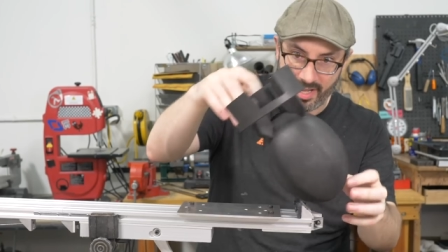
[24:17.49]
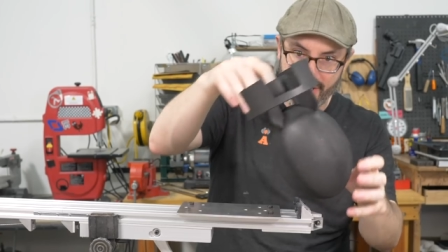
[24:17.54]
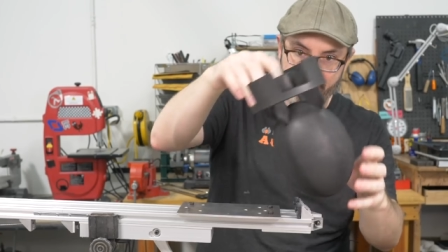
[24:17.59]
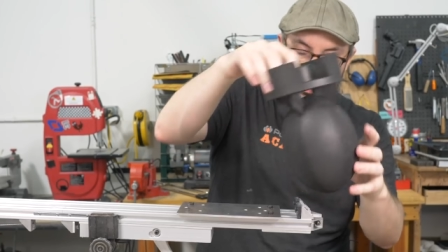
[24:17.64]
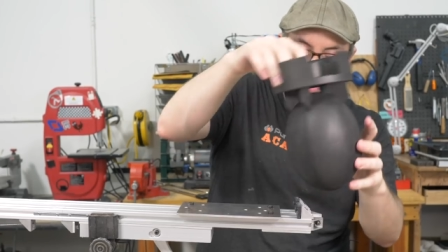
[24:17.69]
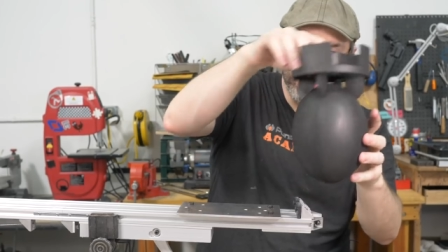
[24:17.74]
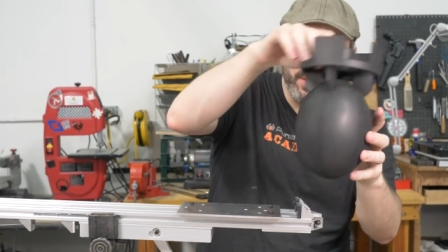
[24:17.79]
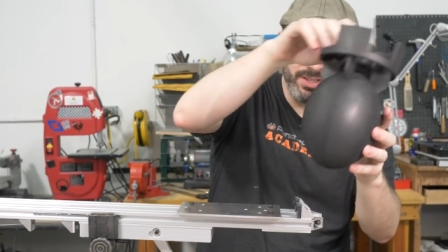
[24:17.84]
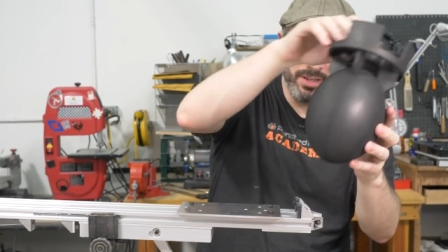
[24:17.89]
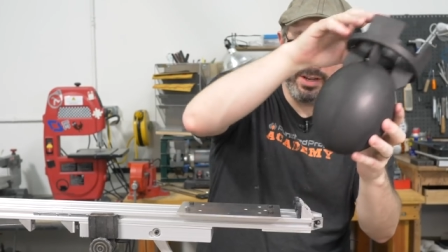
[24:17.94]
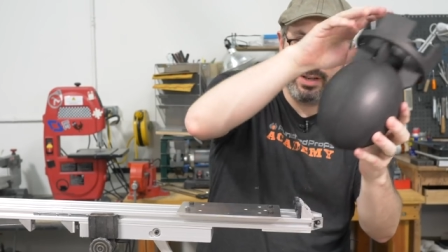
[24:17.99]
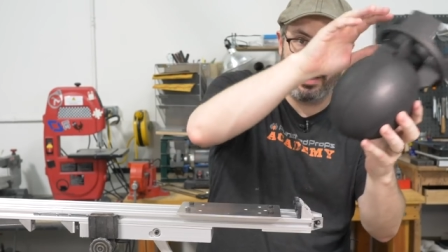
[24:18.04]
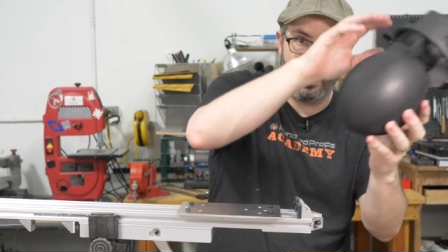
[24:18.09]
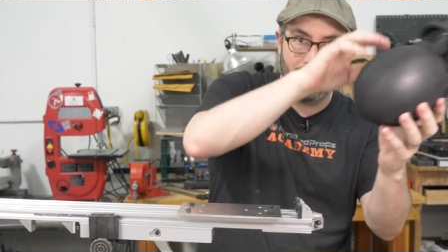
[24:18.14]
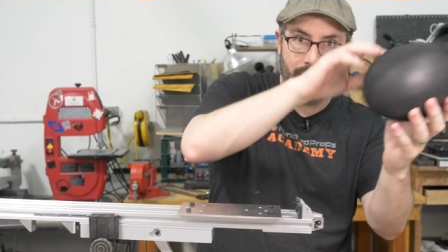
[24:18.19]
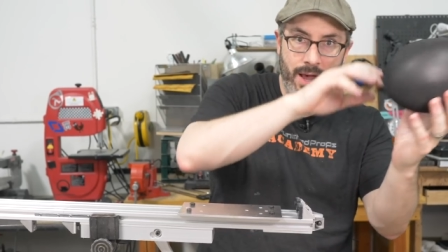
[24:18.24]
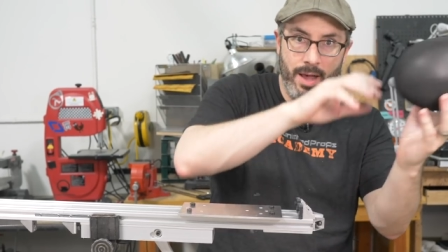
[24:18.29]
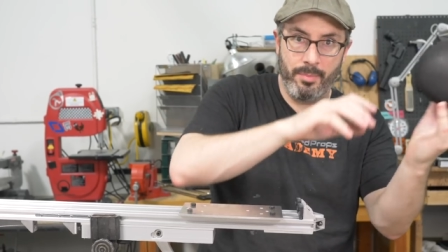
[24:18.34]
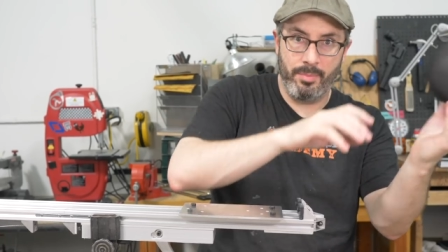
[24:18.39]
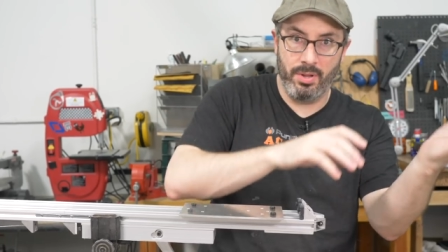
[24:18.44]
it's just gonna
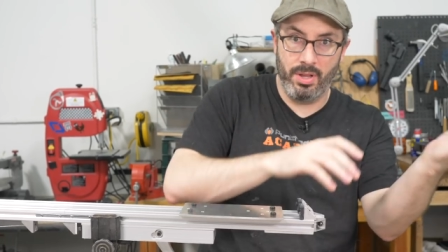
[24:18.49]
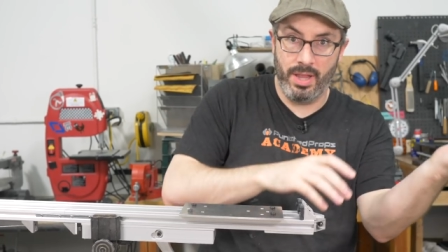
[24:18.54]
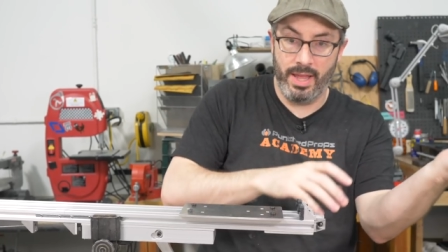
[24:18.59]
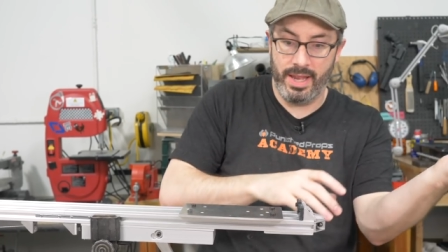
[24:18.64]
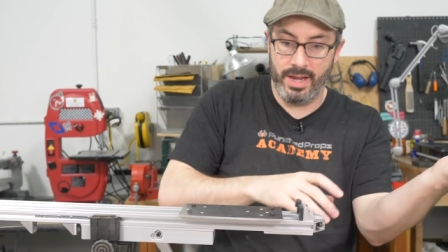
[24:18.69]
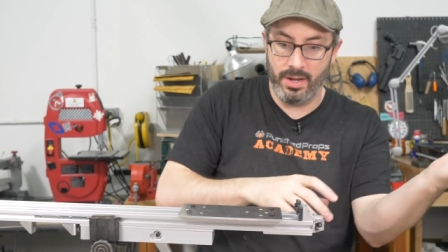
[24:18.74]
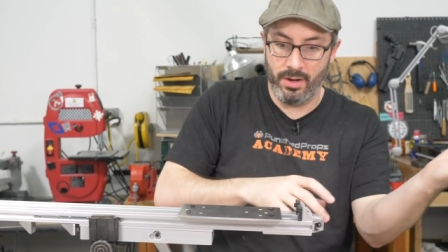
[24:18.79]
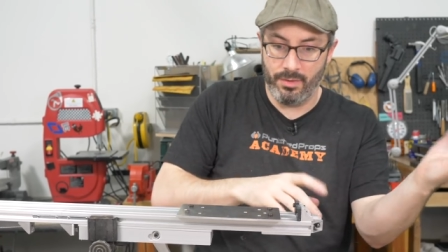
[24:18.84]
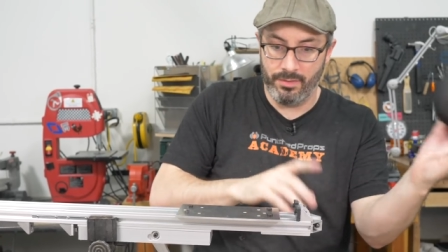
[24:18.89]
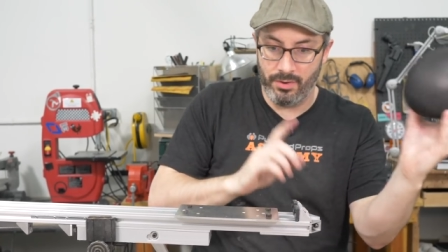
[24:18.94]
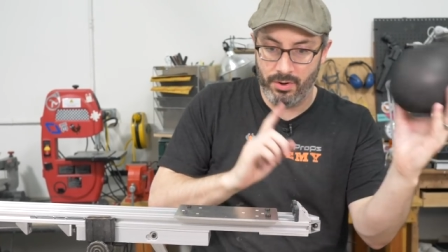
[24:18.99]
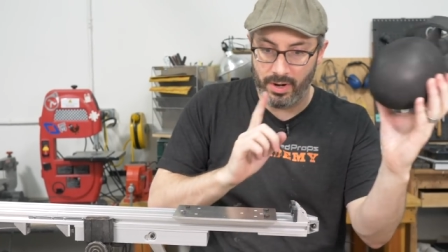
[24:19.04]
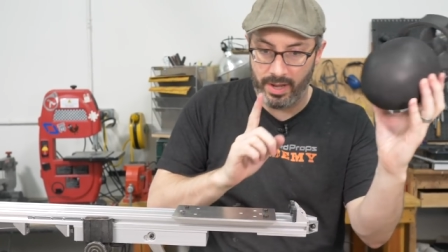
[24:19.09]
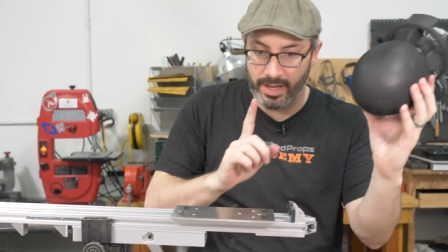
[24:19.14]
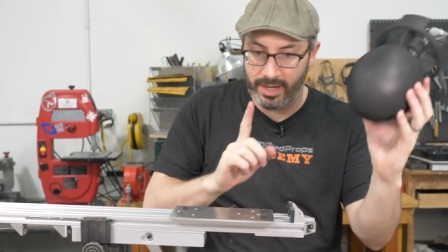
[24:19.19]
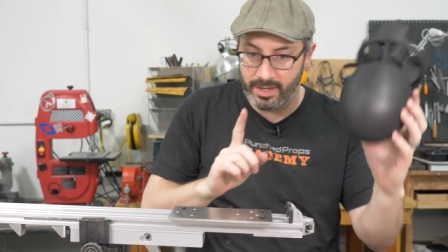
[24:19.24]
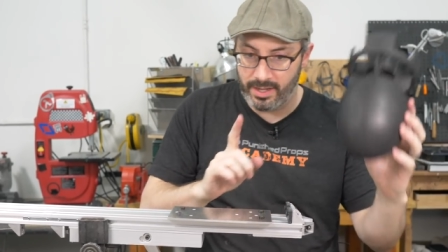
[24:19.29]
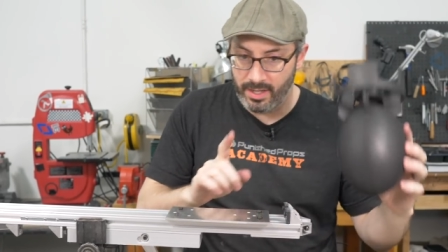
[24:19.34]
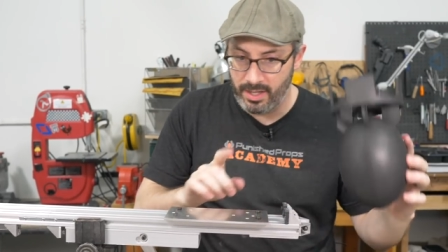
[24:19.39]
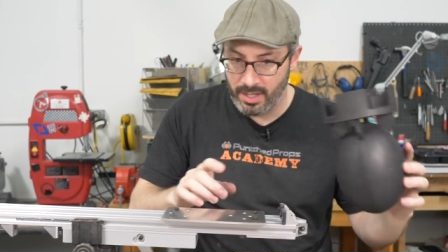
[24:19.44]
topple end over
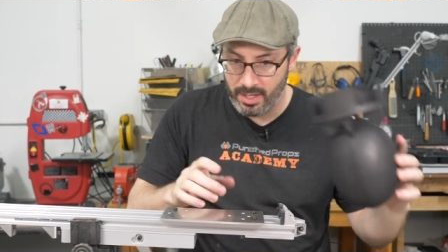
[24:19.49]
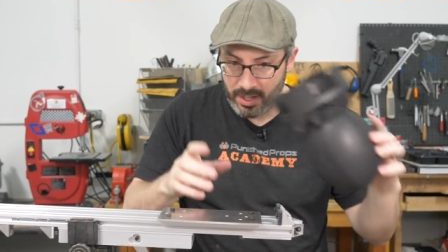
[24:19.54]
end.